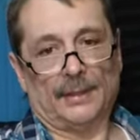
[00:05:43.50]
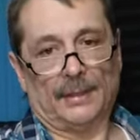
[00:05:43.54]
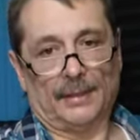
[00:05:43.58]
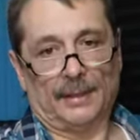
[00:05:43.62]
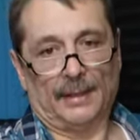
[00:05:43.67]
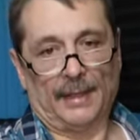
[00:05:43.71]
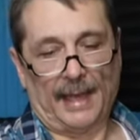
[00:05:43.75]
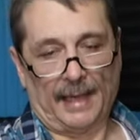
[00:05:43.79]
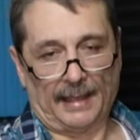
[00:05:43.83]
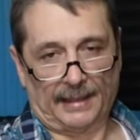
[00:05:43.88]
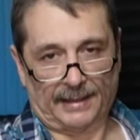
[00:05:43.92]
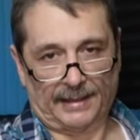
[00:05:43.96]

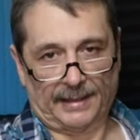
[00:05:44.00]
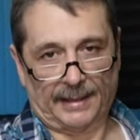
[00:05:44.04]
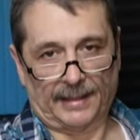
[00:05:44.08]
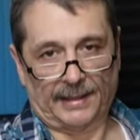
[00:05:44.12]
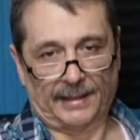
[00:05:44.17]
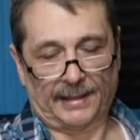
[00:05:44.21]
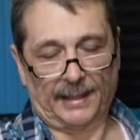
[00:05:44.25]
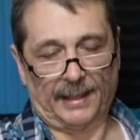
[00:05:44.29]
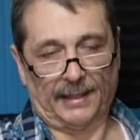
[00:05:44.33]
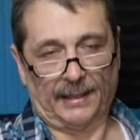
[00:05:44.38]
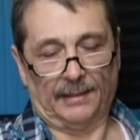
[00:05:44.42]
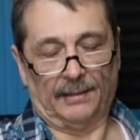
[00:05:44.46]

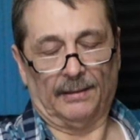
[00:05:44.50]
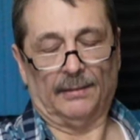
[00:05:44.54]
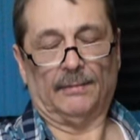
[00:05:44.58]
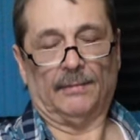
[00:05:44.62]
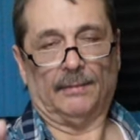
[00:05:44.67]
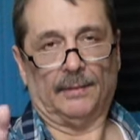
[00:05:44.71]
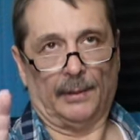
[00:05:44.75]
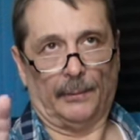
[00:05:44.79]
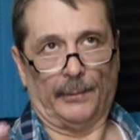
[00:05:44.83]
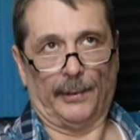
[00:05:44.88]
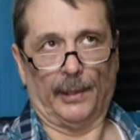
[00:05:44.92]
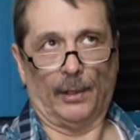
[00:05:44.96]
X16.
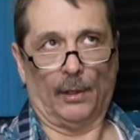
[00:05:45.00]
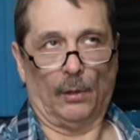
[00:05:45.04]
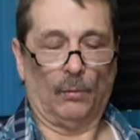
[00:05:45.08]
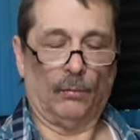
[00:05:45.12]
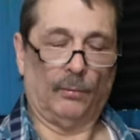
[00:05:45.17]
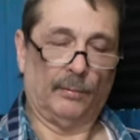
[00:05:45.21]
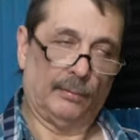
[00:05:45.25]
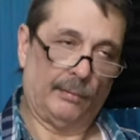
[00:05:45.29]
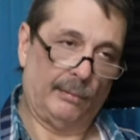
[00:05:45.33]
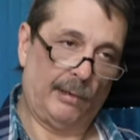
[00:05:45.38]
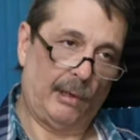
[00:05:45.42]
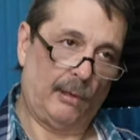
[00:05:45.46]
Here we go.
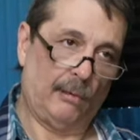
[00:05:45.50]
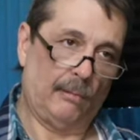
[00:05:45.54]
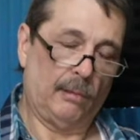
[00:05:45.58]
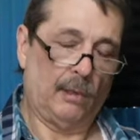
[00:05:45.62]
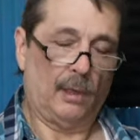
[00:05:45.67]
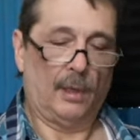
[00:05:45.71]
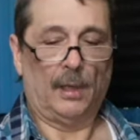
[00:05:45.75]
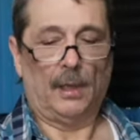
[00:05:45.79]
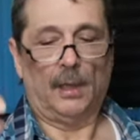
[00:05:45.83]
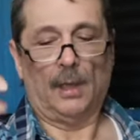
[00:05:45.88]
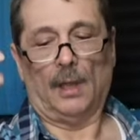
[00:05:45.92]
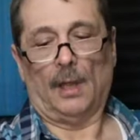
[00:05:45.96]
Woo!
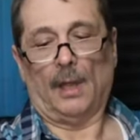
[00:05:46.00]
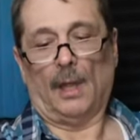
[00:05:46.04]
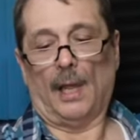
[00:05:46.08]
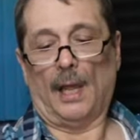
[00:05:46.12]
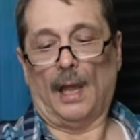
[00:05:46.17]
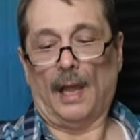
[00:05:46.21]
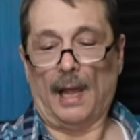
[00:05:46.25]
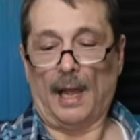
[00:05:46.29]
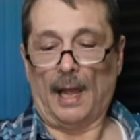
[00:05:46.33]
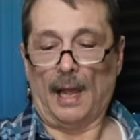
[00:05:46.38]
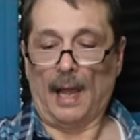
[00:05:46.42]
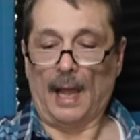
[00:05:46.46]

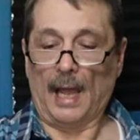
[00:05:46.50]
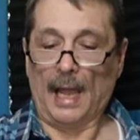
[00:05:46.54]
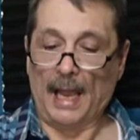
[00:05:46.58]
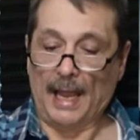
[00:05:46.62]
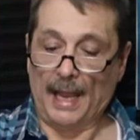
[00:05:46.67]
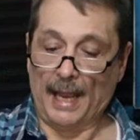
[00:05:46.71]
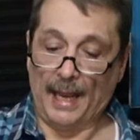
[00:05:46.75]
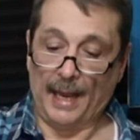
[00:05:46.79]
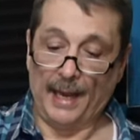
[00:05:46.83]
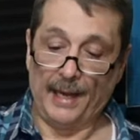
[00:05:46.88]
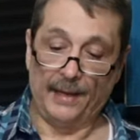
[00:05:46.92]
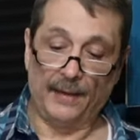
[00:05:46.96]

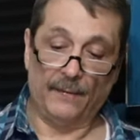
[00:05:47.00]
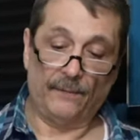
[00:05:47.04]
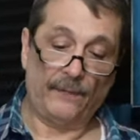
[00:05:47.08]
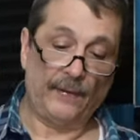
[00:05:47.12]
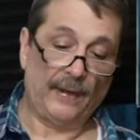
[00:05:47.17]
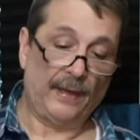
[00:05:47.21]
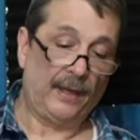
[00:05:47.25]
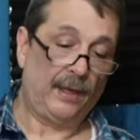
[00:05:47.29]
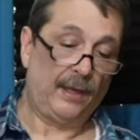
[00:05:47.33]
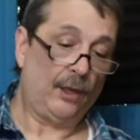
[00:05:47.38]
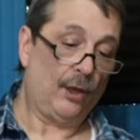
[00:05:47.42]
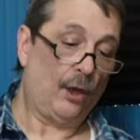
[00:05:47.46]
In the
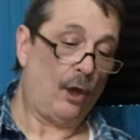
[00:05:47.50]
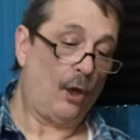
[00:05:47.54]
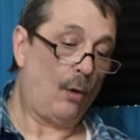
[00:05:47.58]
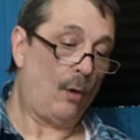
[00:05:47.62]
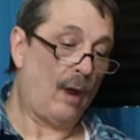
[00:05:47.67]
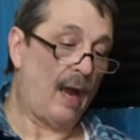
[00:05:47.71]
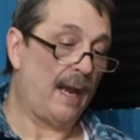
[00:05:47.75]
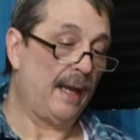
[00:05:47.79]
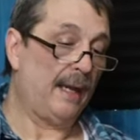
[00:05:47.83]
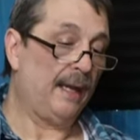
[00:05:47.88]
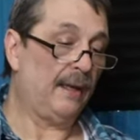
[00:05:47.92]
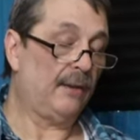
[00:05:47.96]
video,
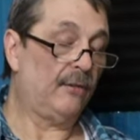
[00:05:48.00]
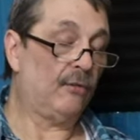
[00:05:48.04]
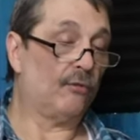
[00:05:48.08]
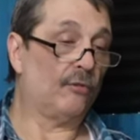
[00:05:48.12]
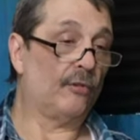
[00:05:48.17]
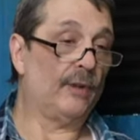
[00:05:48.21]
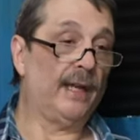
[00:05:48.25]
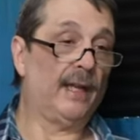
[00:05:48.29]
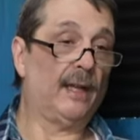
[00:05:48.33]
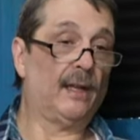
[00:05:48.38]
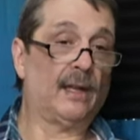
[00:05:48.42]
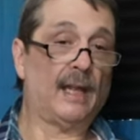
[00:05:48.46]
I didn't
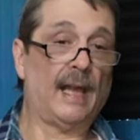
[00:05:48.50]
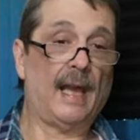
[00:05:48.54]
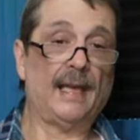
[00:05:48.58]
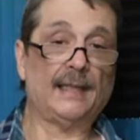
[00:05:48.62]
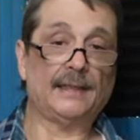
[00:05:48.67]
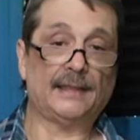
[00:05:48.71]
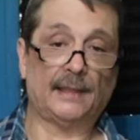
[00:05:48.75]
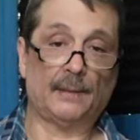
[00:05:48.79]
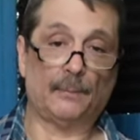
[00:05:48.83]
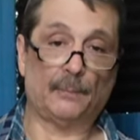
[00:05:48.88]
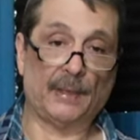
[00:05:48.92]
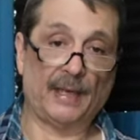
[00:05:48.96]
realize
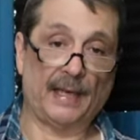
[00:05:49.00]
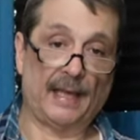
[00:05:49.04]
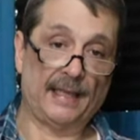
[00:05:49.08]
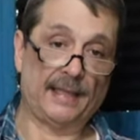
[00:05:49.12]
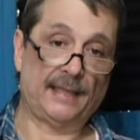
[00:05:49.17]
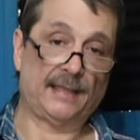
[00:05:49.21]
it, but I